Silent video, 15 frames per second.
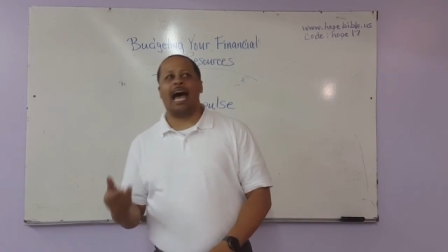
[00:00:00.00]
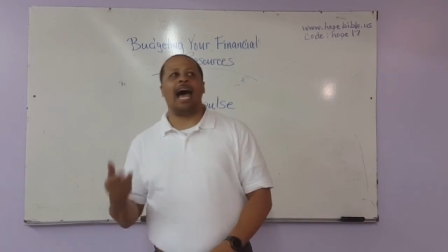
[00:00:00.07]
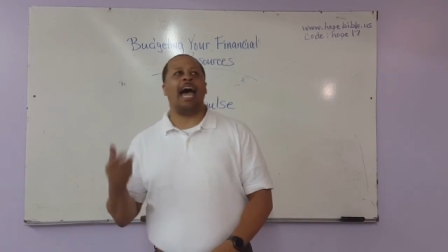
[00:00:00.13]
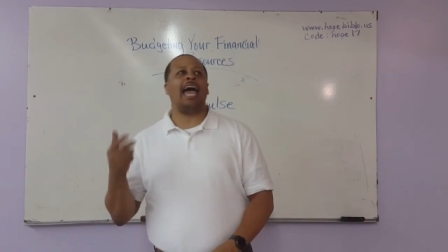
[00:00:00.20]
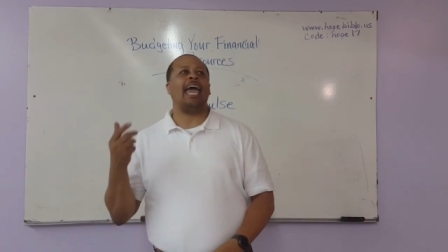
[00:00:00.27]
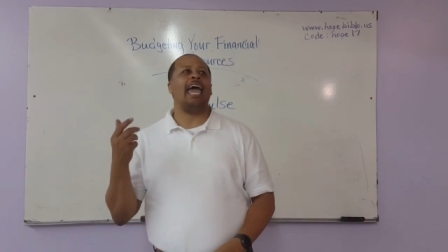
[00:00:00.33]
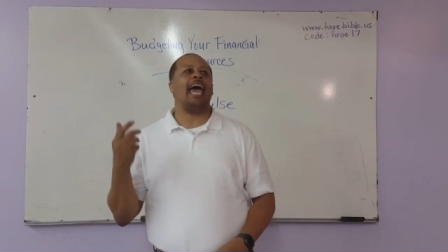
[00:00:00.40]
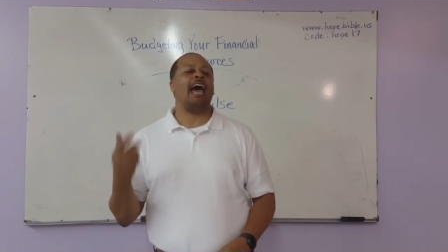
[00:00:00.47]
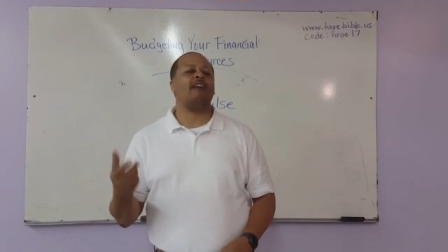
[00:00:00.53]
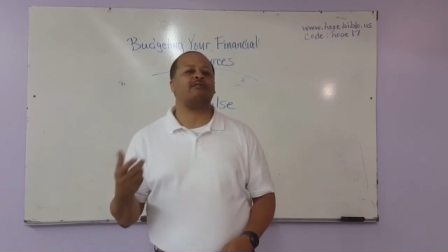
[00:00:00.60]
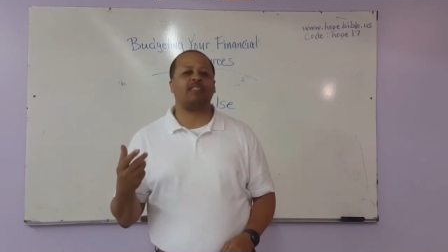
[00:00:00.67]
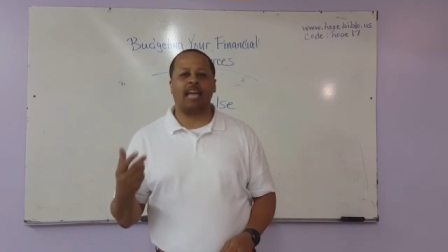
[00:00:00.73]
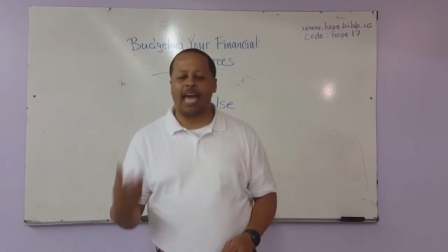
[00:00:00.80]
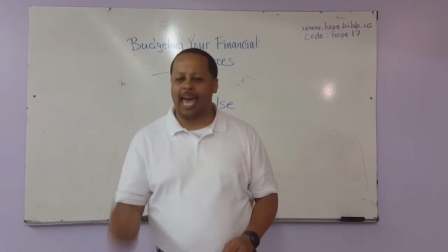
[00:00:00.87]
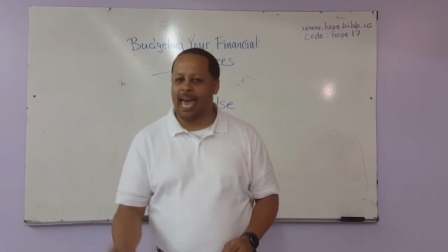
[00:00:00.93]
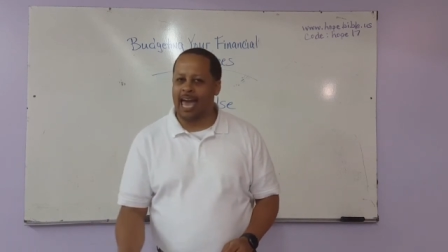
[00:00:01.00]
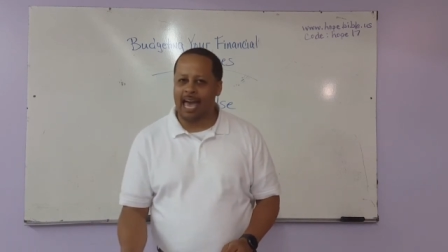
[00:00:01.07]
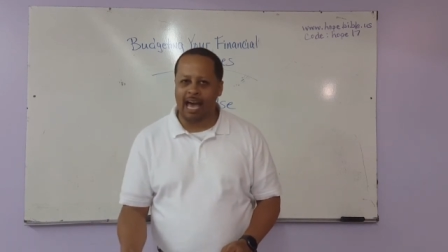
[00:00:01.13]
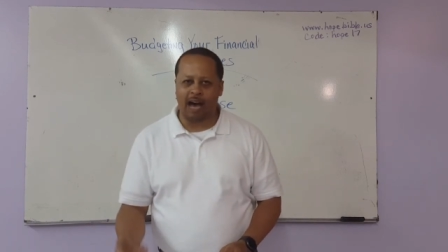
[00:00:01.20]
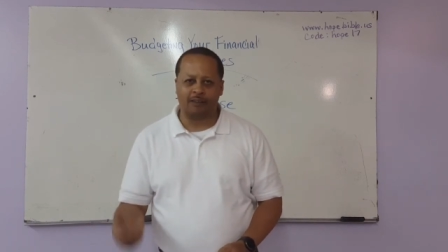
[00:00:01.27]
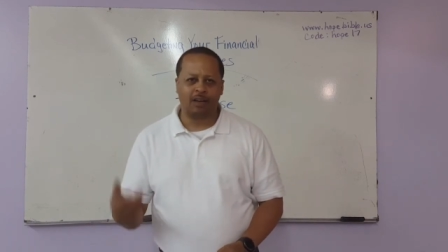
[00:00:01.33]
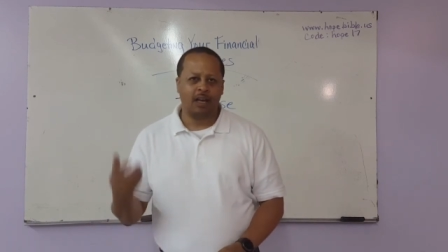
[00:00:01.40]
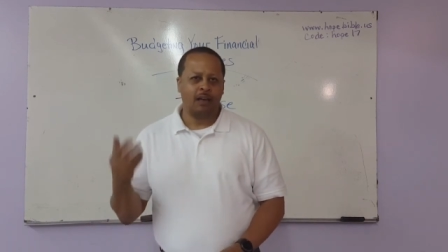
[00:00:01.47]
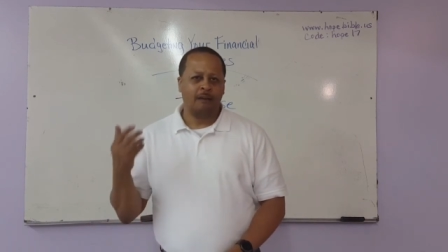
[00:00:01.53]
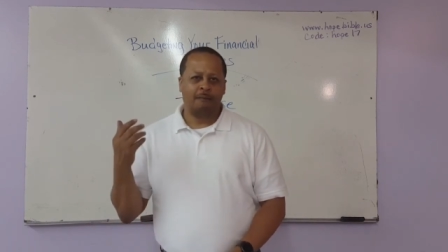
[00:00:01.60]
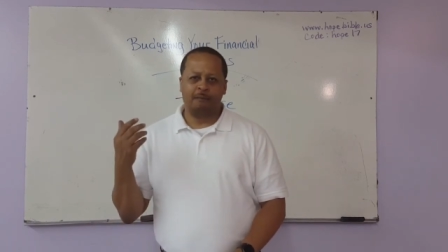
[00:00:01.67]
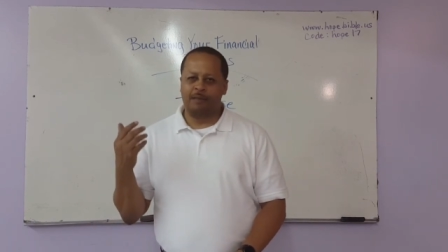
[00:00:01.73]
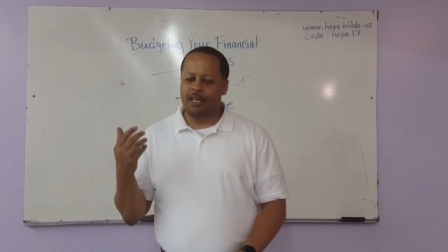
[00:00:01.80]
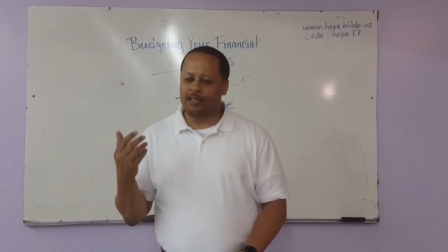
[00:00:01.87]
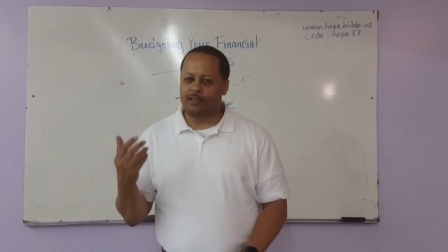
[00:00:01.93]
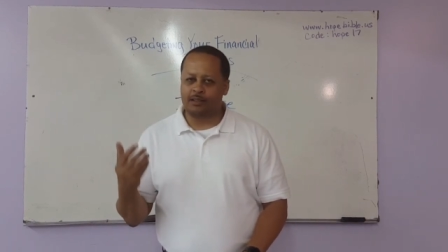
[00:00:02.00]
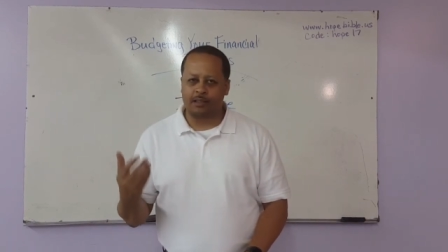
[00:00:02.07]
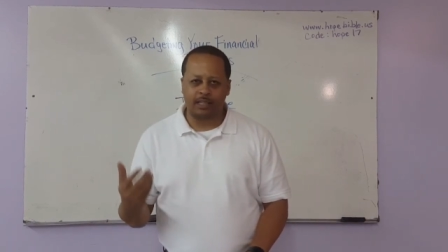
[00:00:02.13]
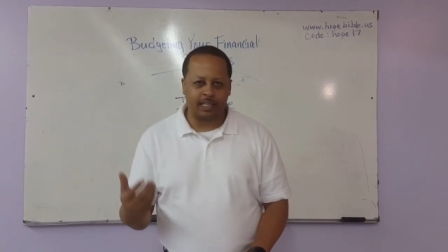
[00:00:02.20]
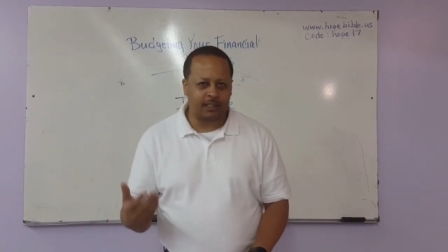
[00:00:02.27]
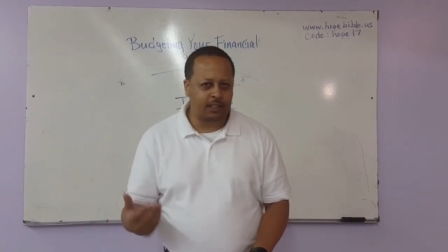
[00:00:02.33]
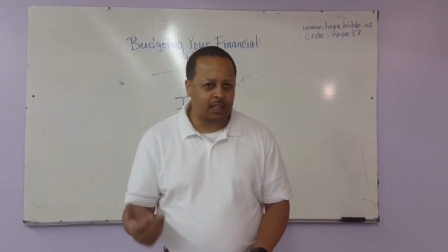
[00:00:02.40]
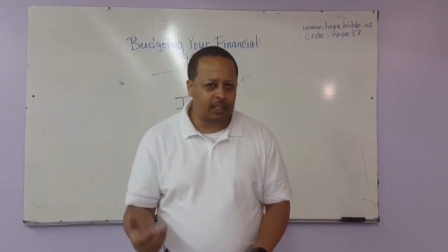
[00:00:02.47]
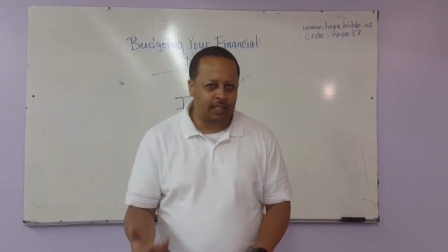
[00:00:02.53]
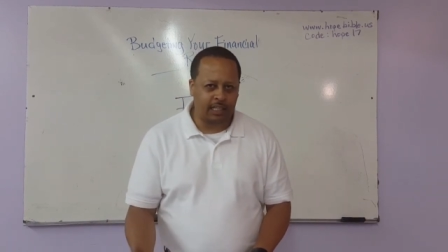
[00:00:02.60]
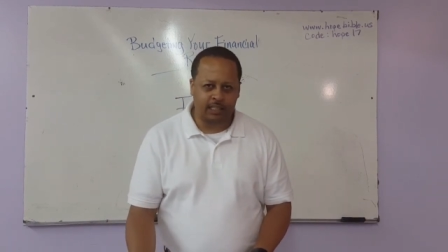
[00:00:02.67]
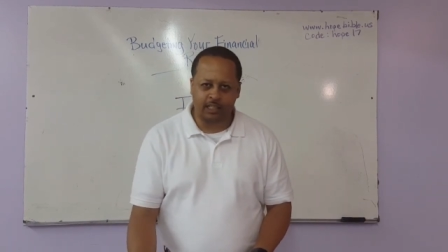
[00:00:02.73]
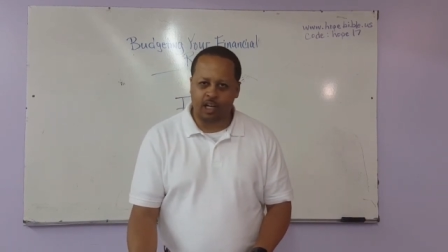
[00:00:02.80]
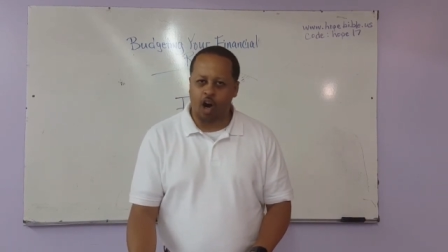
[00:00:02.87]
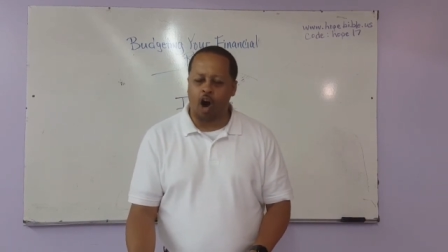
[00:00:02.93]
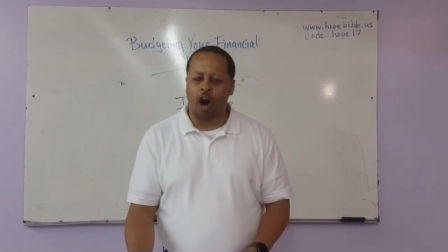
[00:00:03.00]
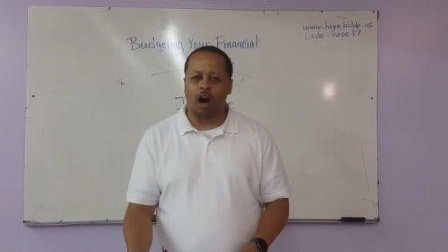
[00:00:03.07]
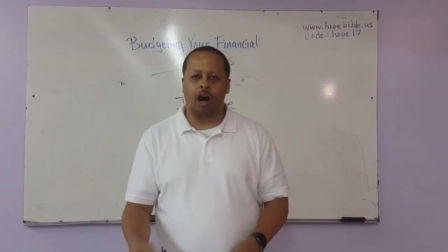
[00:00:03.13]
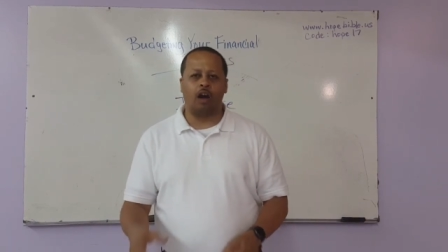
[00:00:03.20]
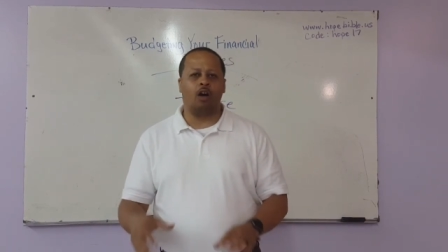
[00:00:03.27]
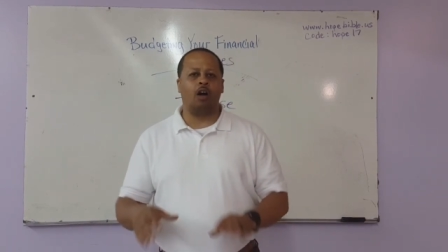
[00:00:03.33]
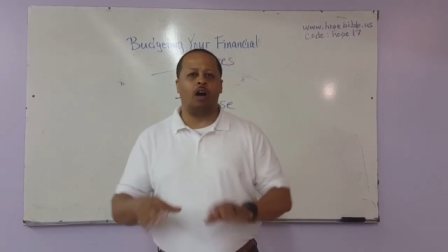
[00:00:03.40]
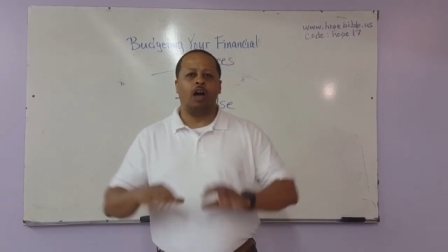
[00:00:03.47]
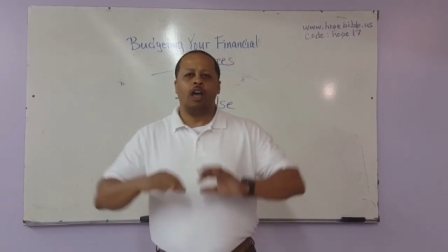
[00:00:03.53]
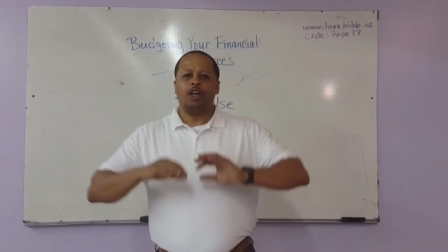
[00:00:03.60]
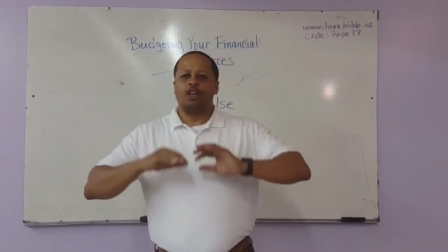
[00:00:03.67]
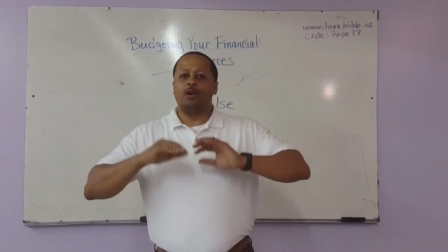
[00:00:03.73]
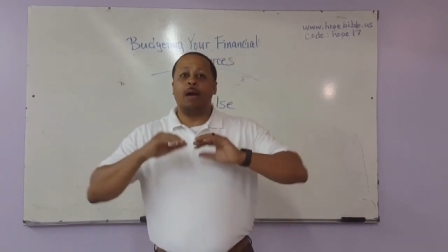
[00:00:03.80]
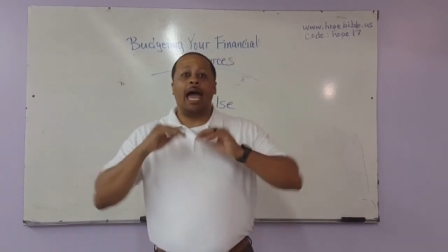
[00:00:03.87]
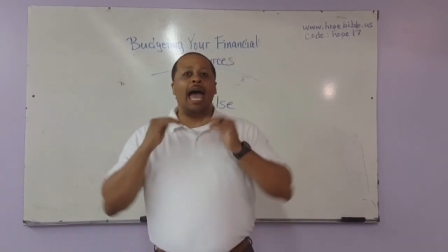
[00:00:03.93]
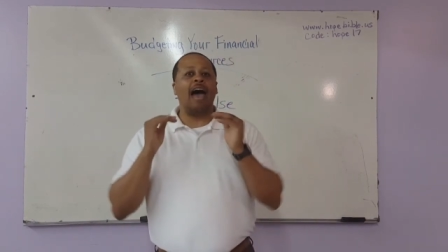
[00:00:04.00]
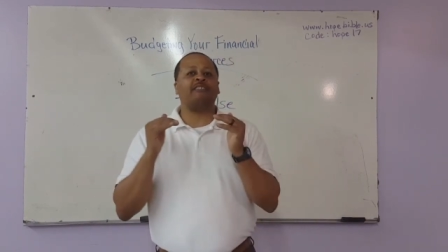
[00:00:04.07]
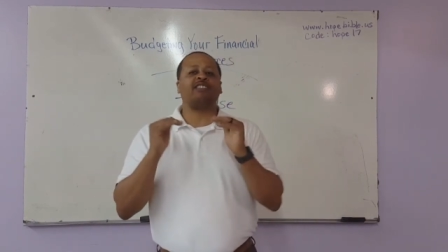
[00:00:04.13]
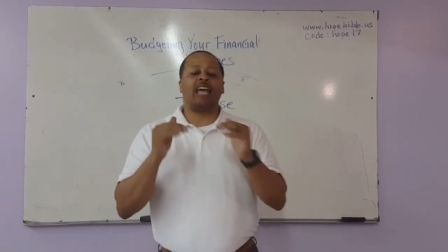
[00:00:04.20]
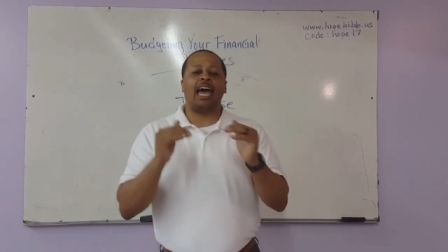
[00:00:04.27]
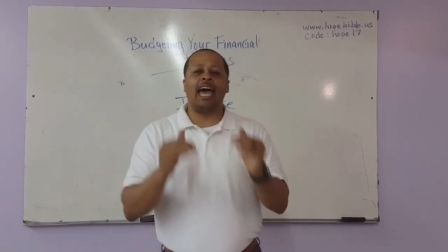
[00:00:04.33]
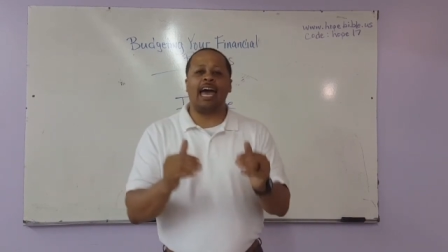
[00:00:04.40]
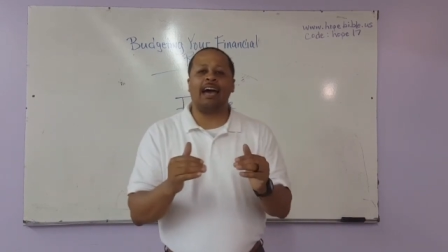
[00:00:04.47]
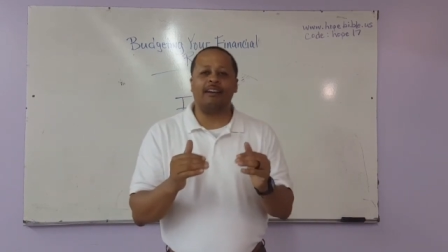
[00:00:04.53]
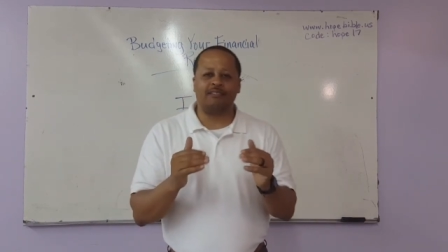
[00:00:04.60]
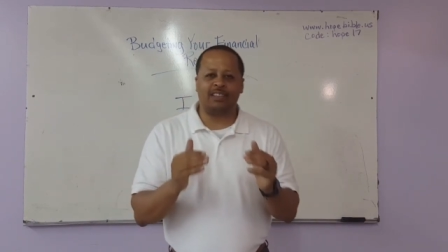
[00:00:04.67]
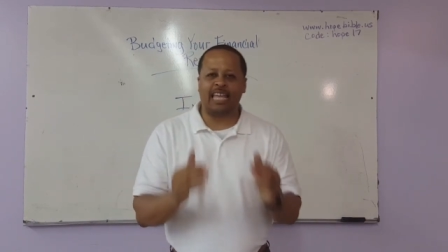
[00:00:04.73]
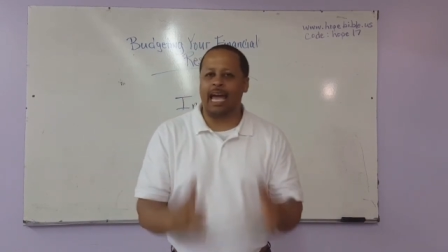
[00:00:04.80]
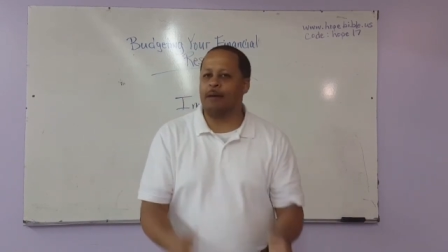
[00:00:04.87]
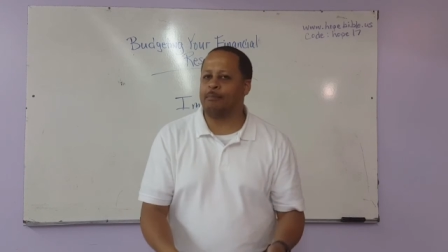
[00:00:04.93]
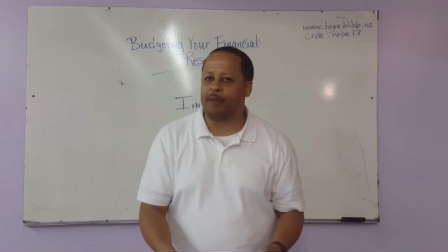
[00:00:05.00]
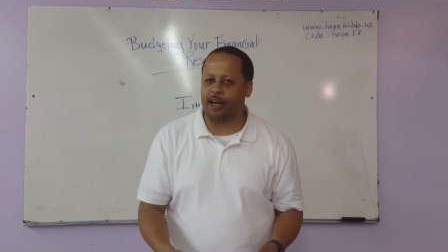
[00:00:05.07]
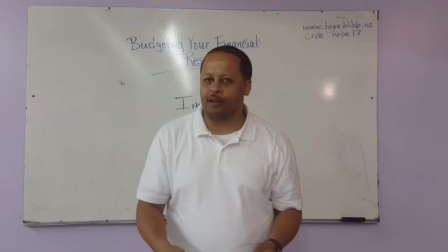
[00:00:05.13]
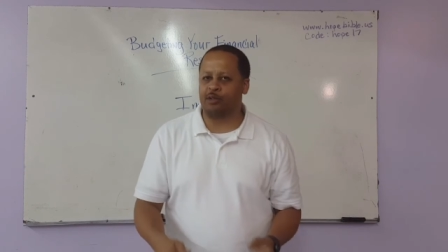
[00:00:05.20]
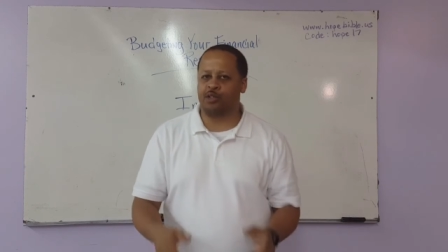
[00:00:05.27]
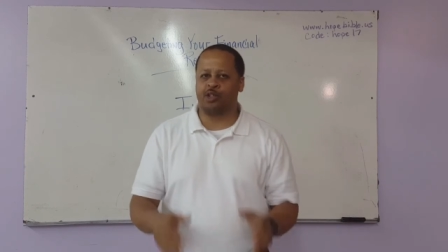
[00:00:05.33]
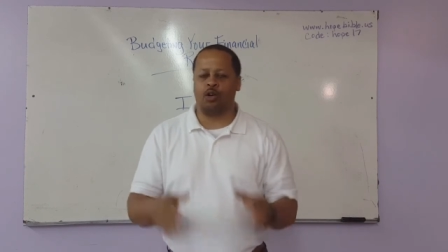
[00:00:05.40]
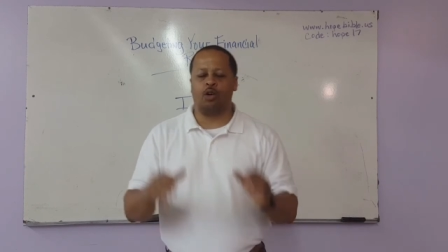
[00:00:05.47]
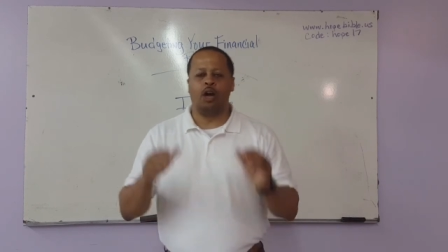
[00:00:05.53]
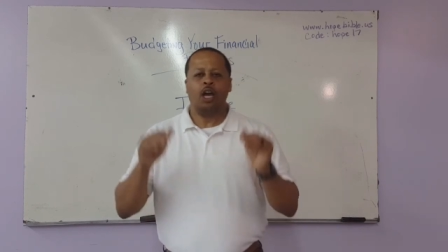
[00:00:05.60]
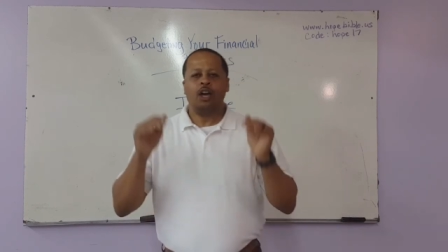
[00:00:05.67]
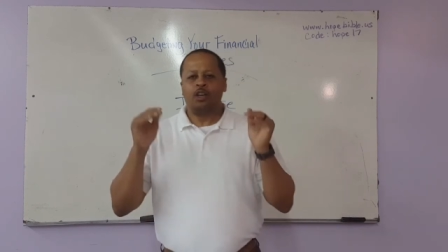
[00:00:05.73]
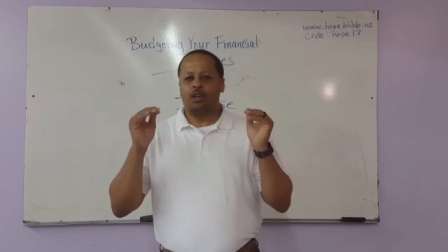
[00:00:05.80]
I have to have this this this car or you have to have that purse or